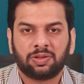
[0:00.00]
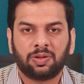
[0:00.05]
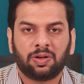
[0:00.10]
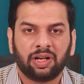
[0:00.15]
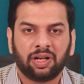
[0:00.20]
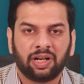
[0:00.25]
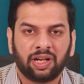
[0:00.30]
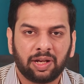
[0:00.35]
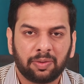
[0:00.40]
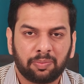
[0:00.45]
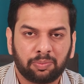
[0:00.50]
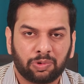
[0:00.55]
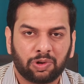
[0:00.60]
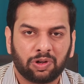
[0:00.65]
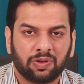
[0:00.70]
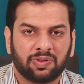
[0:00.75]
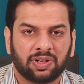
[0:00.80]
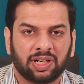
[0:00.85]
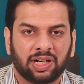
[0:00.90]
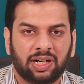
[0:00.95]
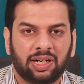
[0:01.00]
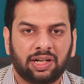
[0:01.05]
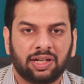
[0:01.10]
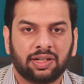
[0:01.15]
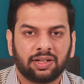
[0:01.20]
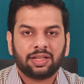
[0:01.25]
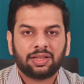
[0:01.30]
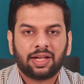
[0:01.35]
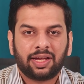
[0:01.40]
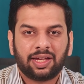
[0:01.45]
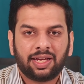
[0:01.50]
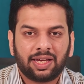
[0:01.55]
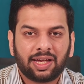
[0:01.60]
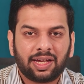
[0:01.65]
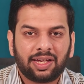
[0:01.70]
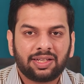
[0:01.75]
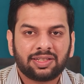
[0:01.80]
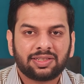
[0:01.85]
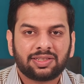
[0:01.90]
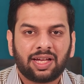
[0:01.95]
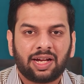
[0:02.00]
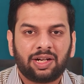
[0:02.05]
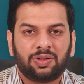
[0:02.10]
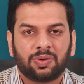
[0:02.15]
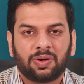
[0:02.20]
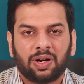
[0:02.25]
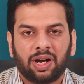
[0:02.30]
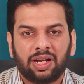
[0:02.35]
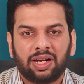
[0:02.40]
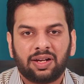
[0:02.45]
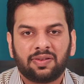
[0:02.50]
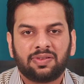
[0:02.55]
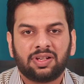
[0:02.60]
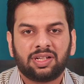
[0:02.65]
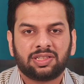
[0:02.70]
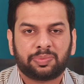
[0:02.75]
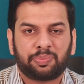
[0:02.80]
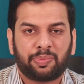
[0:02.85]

to create more work. The AI inside Gohighlevel is